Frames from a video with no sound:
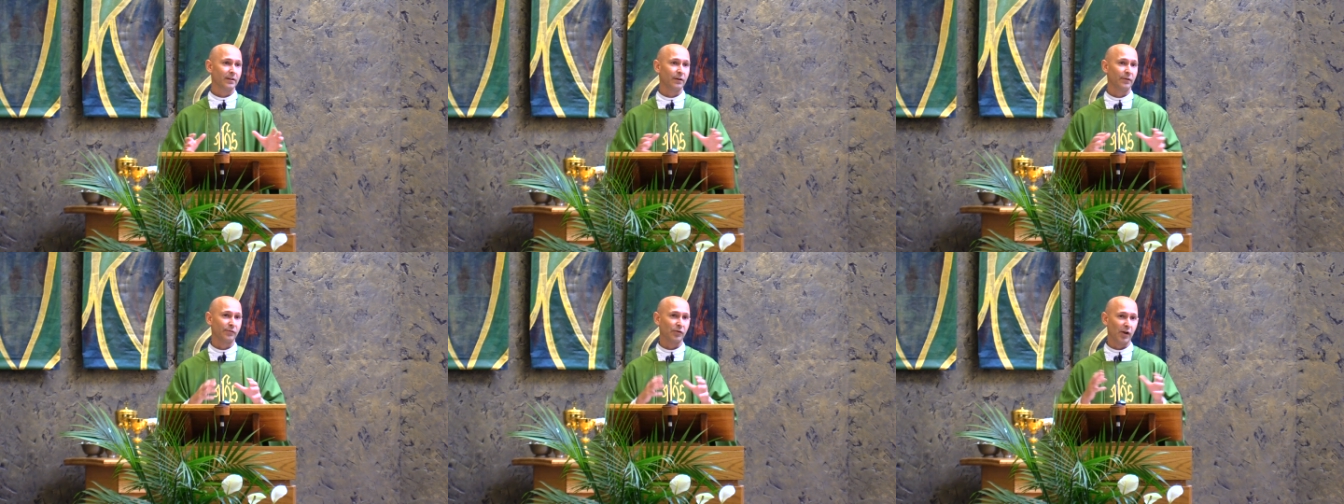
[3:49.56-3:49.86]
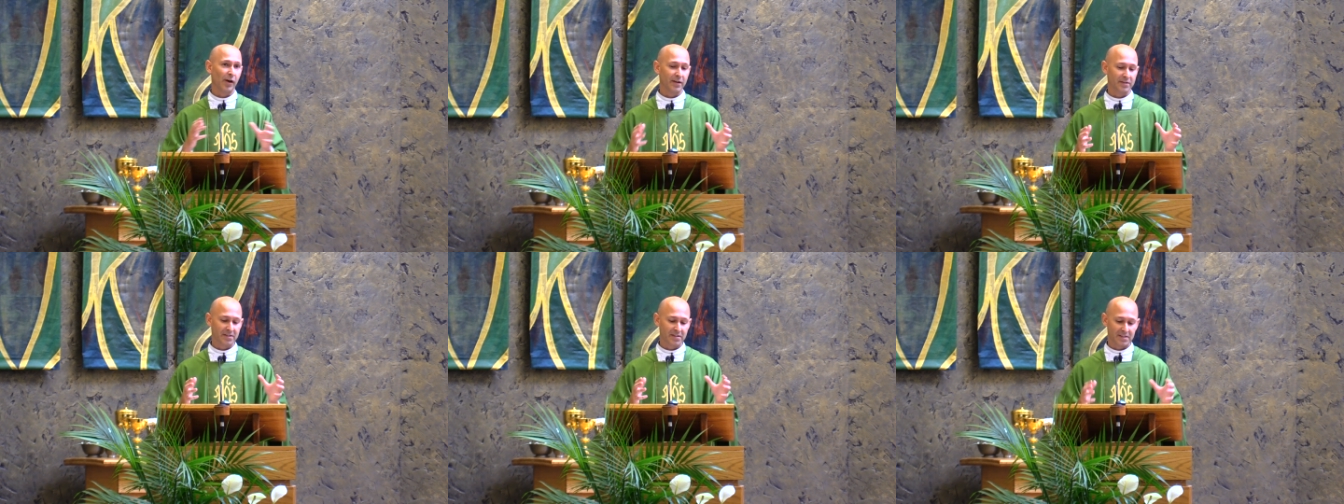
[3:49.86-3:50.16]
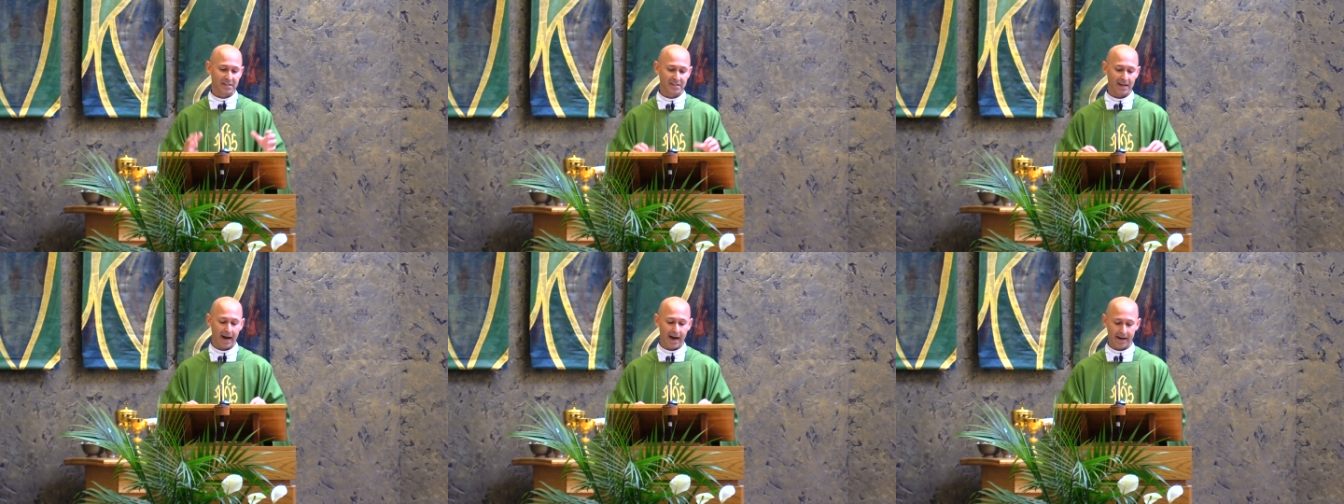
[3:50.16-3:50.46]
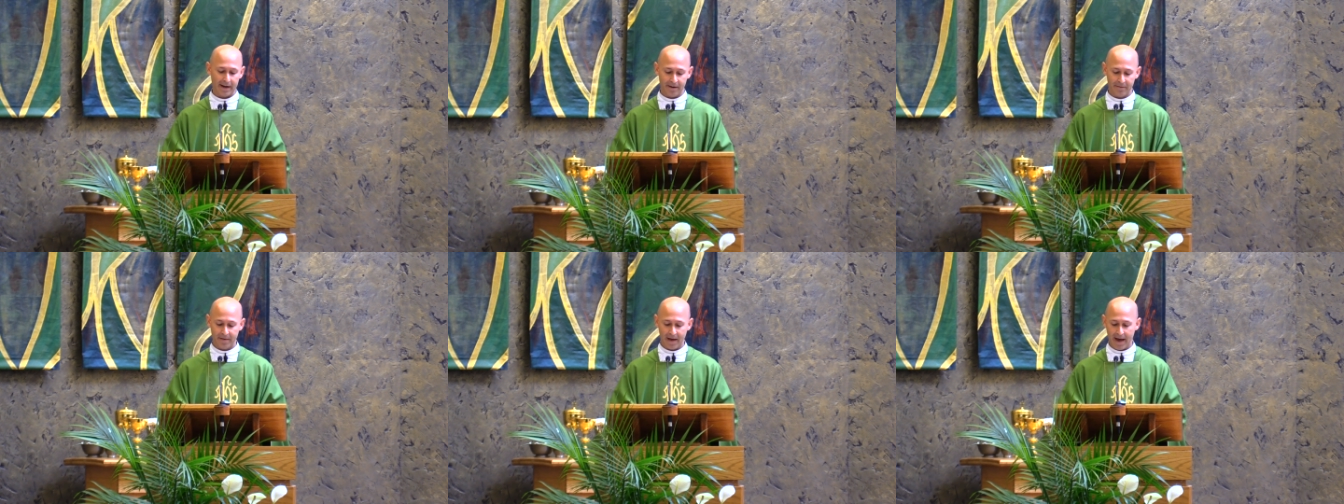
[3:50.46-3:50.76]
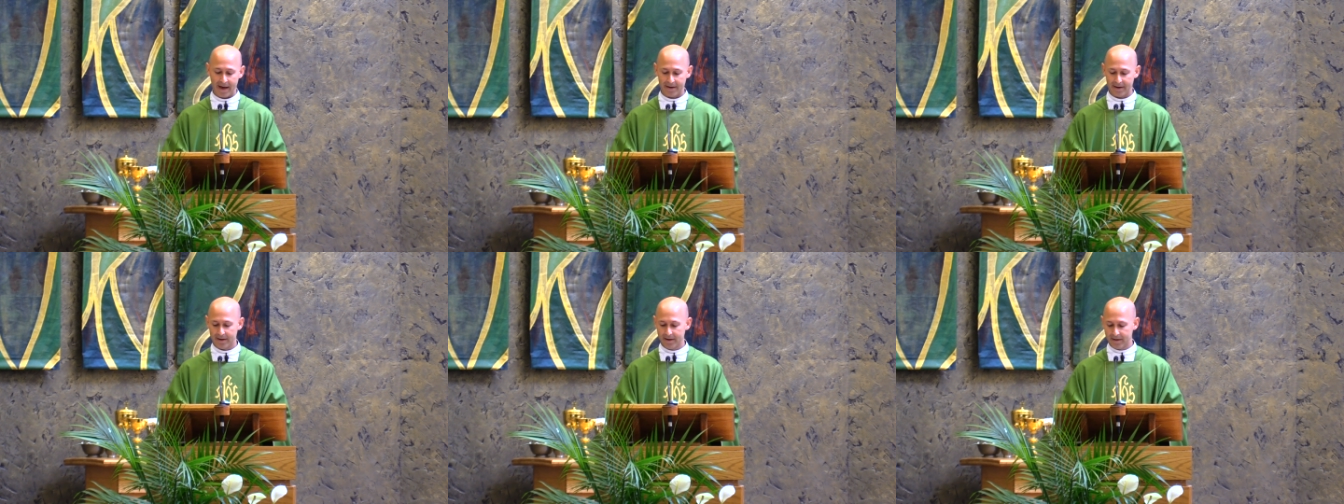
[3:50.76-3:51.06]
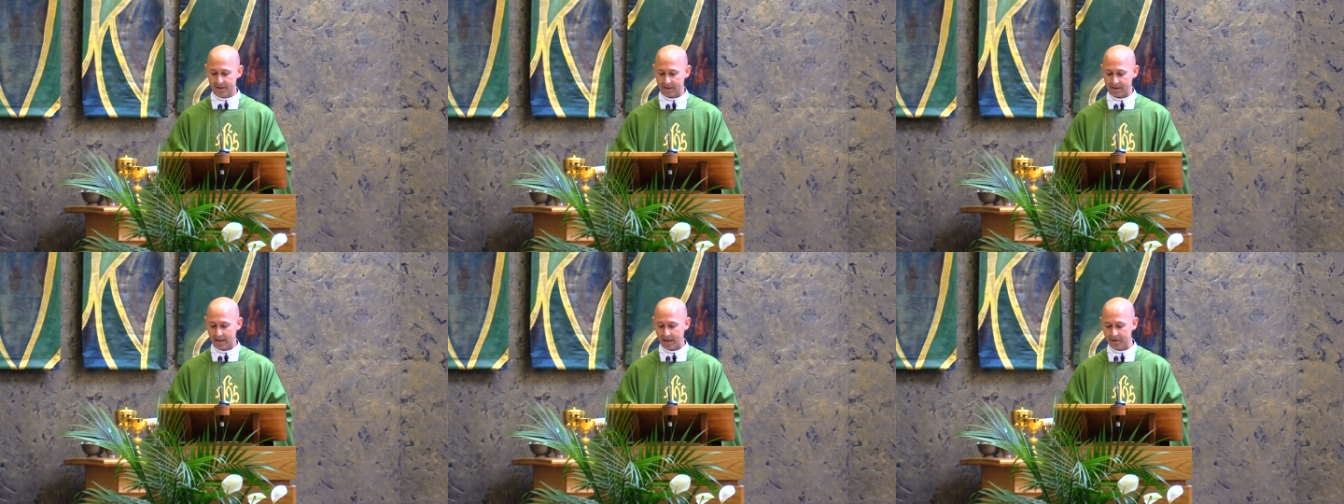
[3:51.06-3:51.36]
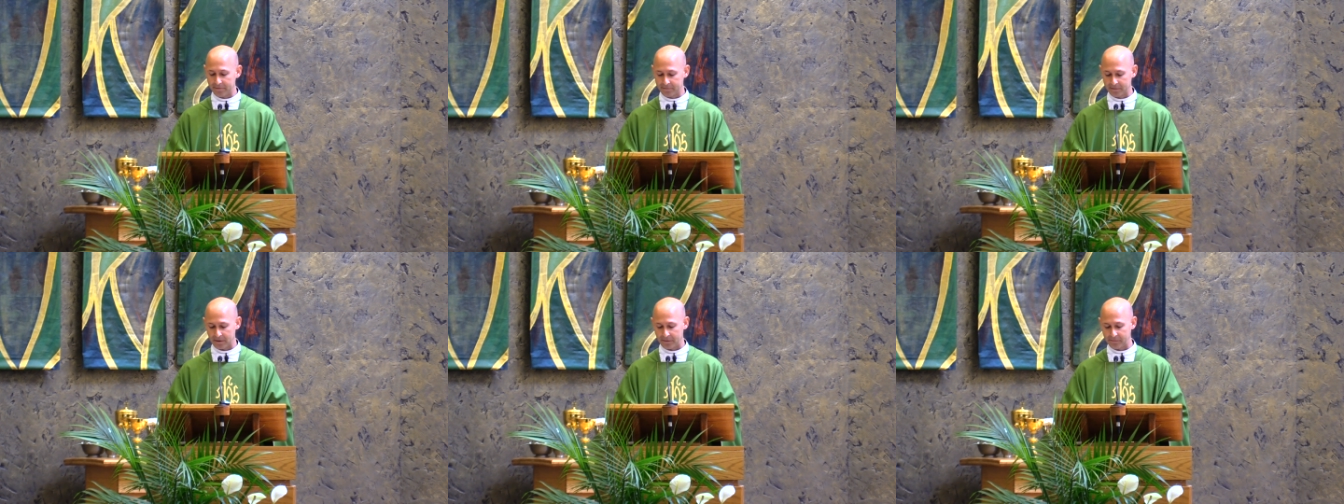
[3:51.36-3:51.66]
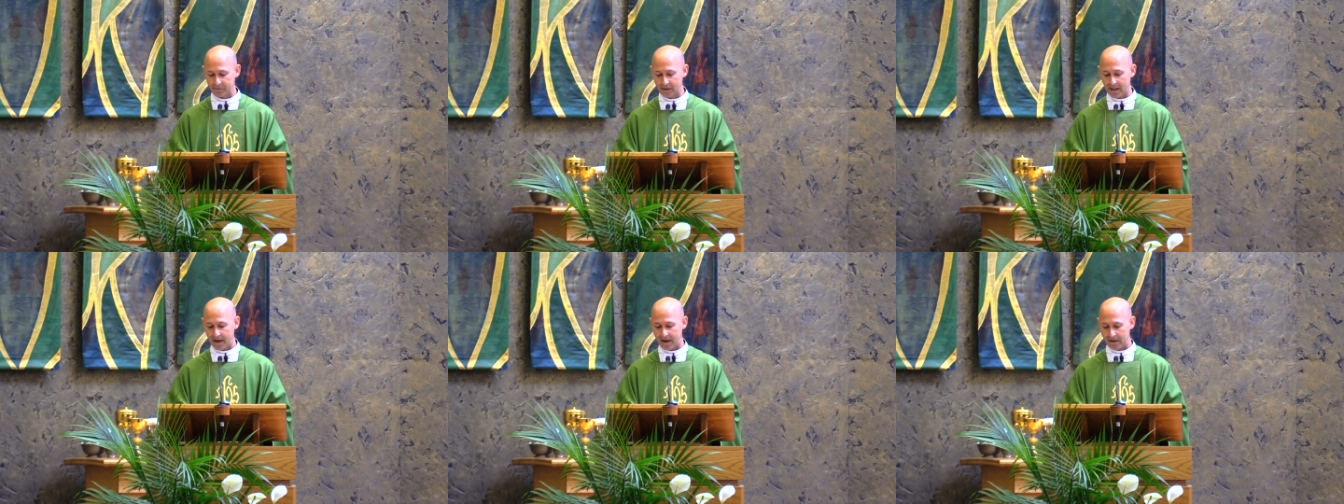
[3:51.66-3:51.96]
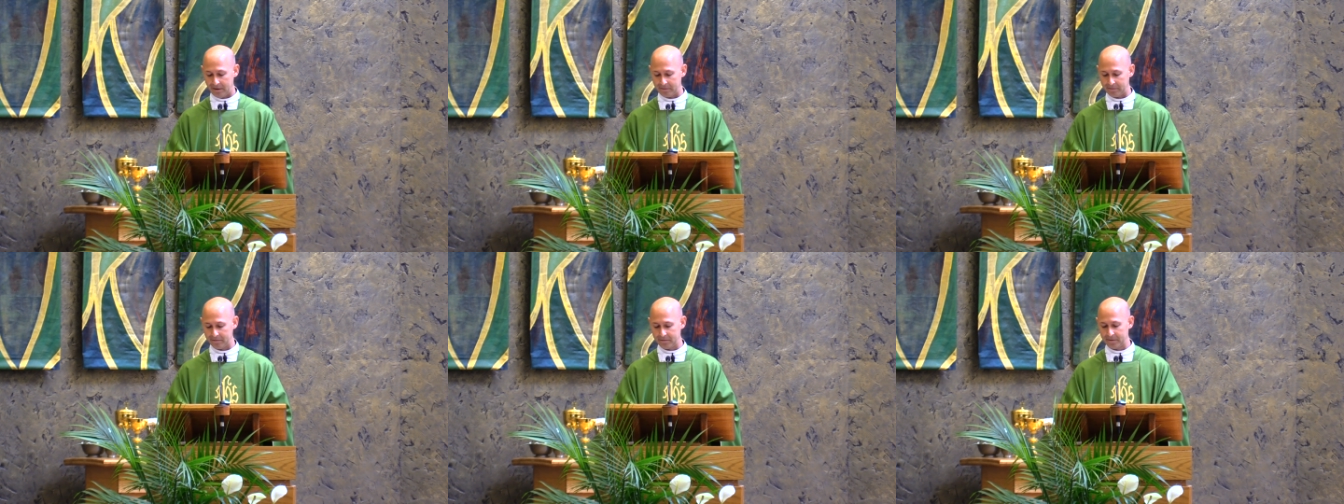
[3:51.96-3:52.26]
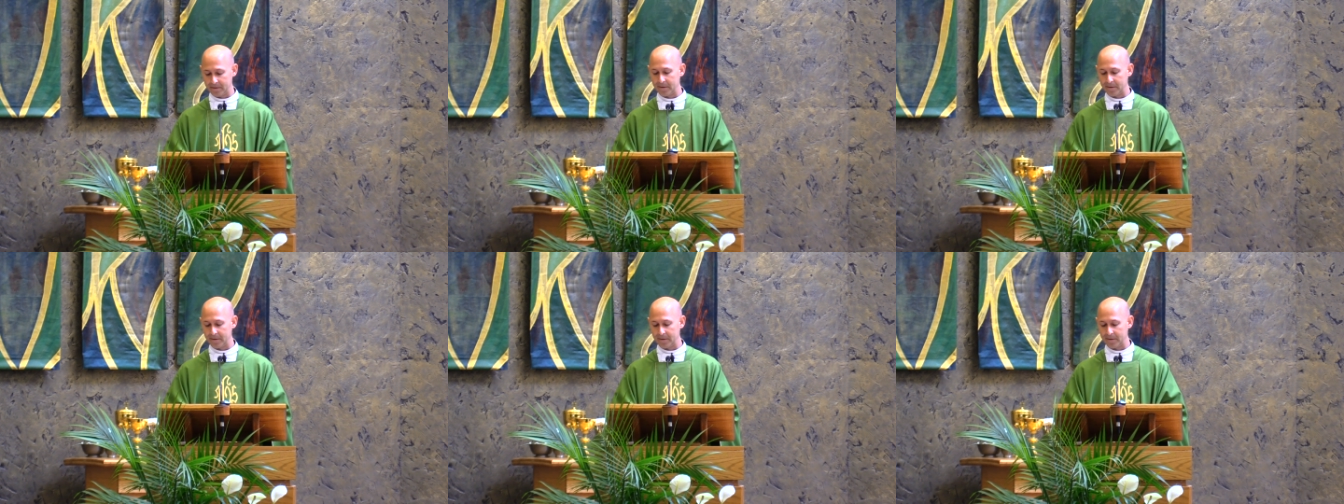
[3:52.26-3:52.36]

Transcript: You've lost sight of that gift of love.